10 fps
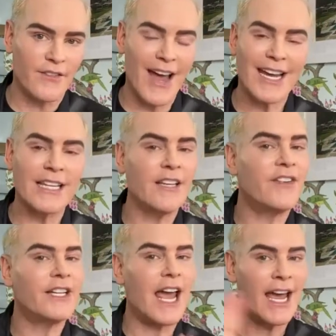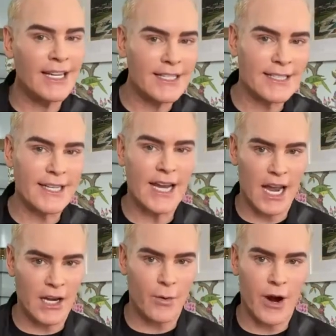If I could live in any city
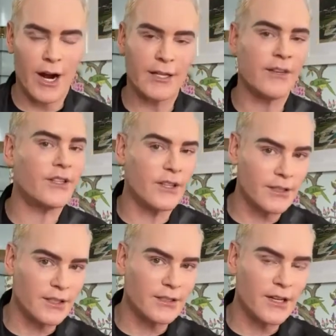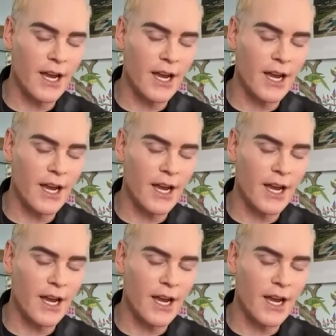anywhere, I'd live in London.